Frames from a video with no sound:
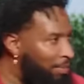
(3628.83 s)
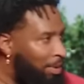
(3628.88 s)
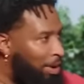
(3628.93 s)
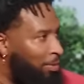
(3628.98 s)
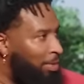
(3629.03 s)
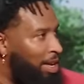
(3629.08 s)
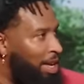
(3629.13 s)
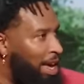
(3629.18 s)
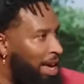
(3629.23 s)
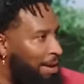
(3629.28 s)
but
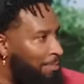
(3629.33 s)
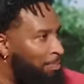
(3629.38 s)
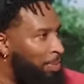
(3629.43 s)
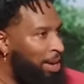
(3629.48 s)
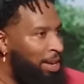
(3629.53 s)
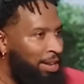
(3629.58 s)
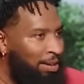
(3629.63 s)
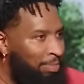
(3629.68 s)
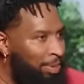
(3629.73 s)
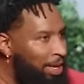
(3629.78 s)
we had
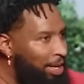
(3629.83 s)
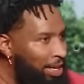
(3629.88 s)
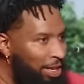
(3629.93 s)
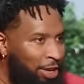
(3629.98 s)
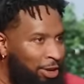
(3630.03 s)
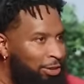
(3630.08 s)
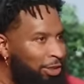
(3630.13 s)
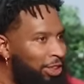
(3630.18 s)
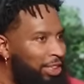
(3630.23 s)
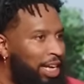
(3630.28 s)
peanut butter,
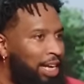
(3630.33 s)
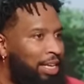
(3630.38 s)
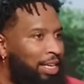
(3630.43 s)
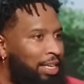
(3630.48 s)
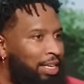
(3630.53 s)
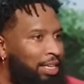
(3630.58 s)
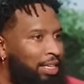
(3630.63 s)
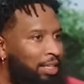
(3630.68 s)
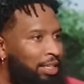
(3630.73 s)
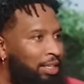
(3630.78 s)
no jelly,
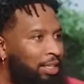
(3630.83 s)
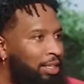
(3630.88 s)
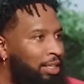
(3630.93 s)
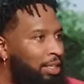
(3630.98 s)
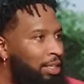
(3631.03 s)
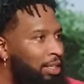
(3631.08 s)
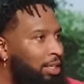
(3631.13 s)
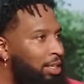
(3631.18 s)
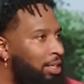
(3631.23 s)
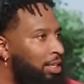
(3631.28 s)

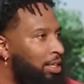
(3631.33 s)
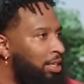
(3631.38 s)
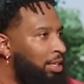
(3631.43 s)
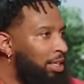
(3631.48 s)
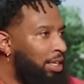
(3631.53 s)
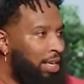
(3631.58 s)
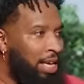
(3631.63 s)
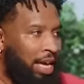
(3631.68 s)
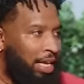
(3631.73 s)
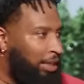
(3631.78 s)

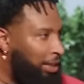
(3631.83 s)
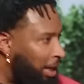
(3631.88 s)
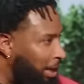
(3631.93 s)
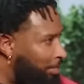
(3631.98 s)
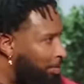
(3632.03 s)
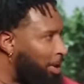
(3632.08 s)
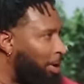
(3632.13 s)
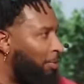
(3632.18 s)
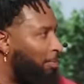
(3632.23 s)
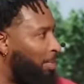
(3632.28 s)
ketchup,
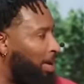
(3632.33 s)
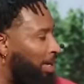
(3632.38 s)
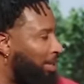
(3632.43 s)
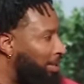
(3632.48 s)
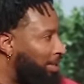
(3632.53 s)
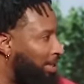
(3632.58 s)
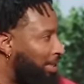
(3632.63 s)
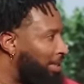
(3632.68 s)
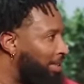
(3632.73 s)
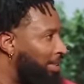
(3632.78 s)
no
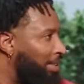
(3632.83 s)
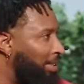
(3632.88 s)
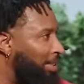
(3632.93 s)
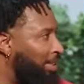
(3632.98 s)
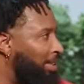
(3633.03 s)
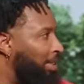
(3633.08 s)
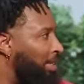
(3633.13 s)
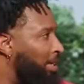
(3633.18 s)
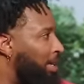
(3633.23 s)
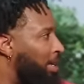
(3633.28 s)
mustard.
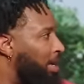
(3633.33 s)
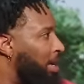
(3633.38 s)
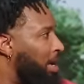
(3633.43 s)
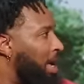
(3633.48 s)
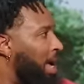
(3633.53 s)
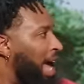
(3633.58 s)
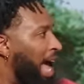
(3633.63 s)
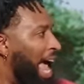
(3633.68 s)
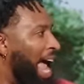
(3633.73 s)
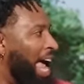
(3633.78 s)

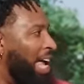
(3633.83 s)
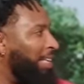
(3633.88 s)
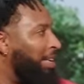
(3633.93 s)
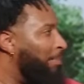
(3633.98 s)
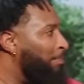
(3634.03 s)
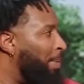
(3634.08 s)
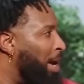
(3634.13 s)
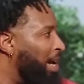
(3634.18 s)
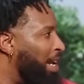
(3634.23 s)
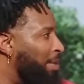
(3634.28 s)
Had the
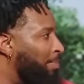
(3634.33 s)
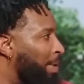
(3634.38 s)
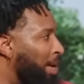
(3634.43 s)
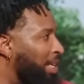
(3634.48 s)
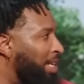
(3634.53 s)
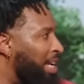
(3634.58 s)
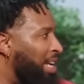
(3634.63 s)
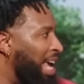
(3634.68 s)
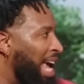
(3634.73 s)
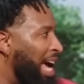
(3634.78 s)
money, but
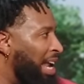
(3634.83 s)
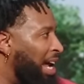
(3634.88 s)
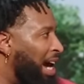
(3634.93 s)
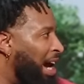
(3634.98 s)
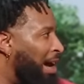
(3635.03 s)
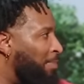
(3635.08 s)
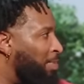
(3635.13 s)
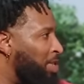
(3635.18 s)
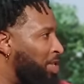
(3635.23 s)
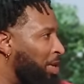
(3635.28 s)
didn't have the
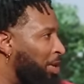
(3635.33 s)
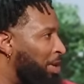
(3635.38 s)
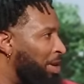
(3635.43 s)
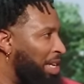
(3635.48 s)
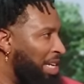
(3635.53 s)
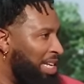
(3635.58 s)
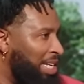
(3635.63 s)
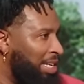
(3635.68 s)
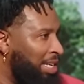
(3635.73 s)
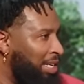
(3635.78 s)

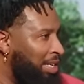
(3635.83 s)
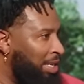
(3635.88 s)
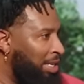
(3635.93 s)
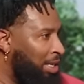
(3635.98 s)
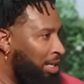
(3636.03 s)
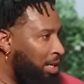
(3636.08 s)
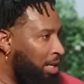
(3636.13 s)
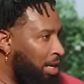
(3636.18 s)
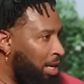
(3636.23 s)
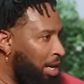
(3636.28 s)
opportunity.
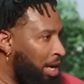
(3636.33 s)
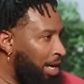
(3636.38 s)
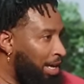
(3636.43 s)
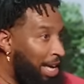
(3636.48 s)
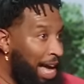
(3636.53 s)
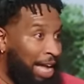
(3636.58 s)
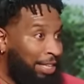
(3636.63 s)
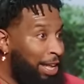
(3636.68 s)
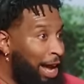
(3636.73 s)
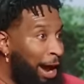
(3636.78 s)

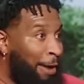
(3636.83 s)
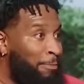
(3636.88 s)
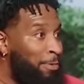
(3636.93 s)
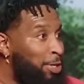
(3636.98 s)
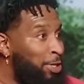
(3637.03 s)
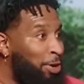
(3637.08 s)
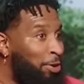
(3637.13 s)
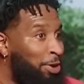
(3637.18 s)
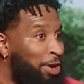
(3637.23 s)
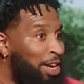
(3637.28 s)
Got the
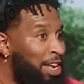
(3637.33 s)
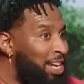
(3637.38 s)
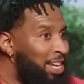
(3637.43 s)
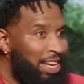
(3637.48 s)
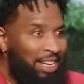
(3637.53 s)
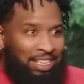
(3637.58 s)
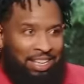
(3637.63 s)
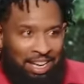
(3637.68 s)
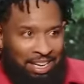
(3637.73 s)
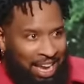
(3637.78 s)
opportunity, then
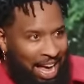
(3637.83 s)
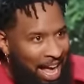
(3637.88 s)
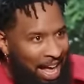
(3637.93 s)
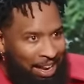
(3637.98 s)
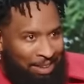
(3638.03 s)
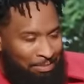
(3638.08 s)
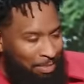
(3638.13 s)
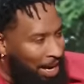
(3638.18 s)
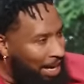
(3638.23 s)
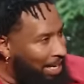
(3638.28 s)
didn't have
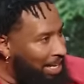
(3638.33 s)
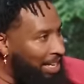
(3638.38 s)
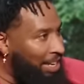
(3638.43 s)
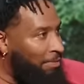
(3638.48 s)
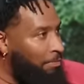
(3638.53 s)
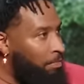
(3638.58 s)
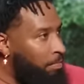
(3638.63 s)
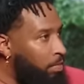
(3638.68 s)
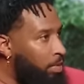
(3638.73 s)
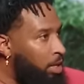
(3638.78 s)
the money.
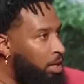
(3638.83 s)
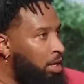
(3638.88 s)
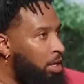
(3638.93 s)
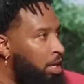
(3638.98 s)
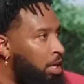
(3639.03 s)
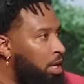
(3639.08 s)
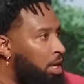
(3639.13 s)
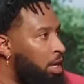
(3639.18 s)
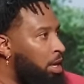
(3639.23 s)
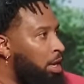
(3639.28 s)

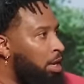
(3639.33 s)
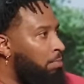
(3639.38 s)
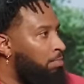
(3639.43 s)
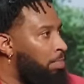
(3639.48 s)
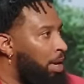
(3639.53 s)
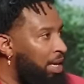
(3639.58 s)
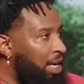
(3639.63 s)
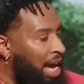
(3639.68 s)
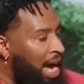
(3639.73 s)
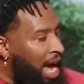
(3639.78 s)

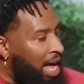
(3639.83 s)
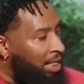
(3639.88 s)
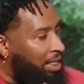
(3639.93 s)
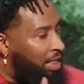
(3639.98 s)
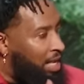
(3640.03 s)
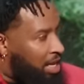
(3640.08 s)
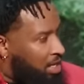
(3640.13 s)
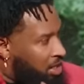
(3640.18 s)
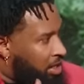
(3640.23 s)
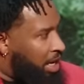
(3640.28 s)
But God,
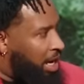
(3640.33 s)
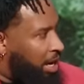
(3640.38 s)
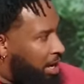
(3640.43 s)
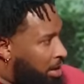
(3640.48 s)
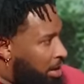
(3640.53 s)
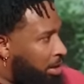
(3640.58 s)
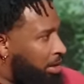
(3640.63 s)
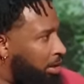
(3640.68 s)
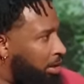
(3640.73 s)
this year,